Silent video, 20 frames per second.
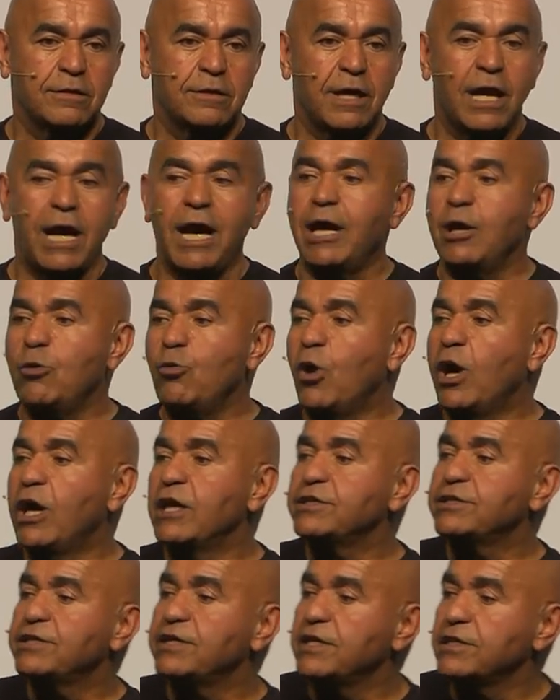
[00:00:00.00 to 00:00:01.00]
I
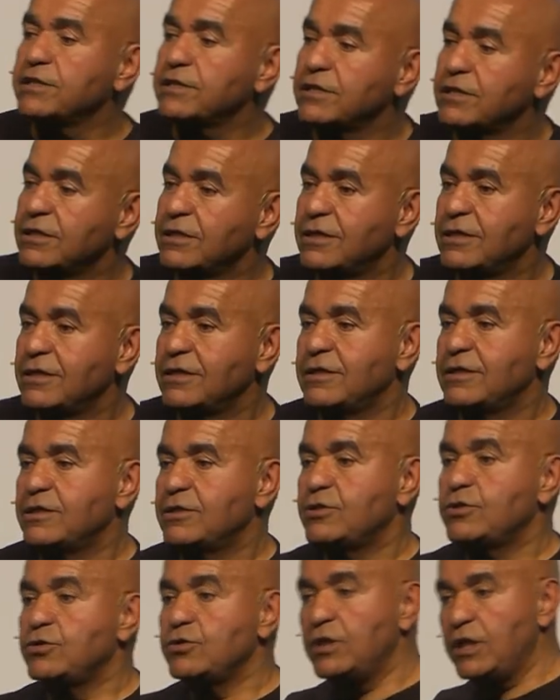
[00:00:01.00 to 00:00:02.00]
wanted
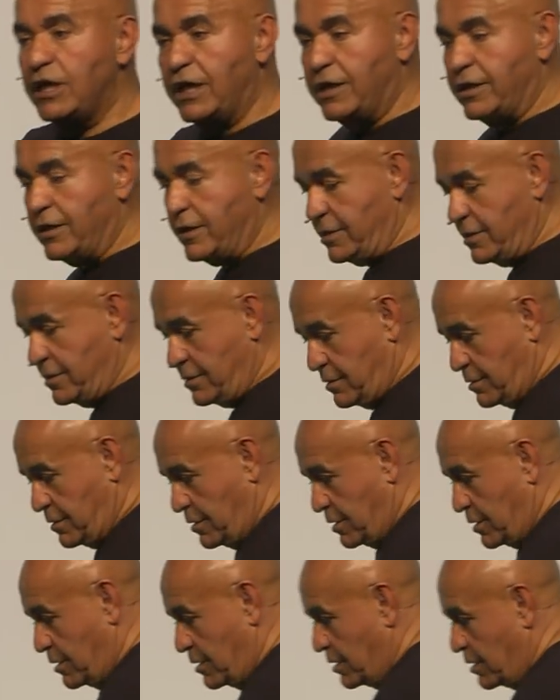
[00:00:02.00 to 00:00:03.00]
to learn
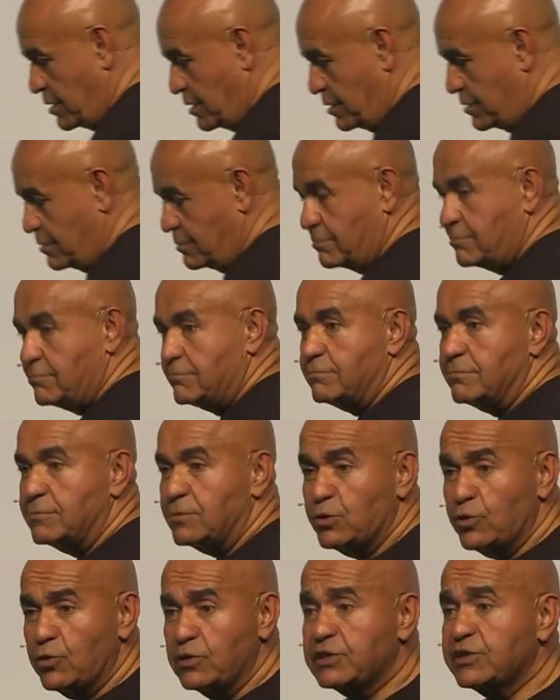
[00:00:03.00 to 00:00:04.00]

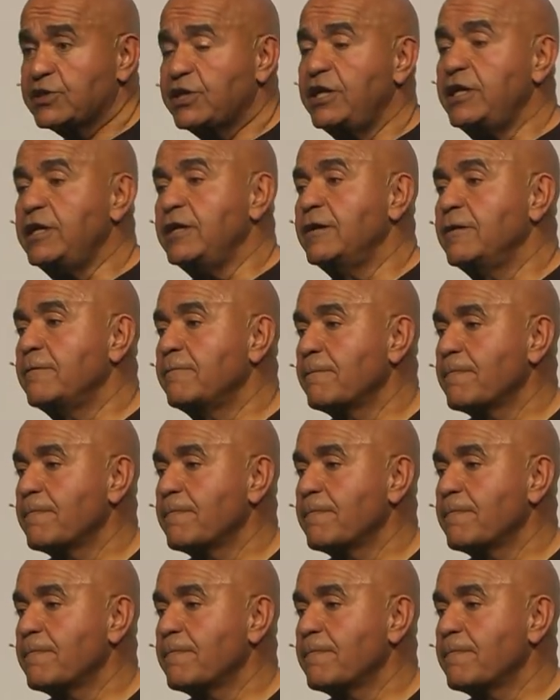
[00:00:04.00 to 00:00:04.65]
to ski.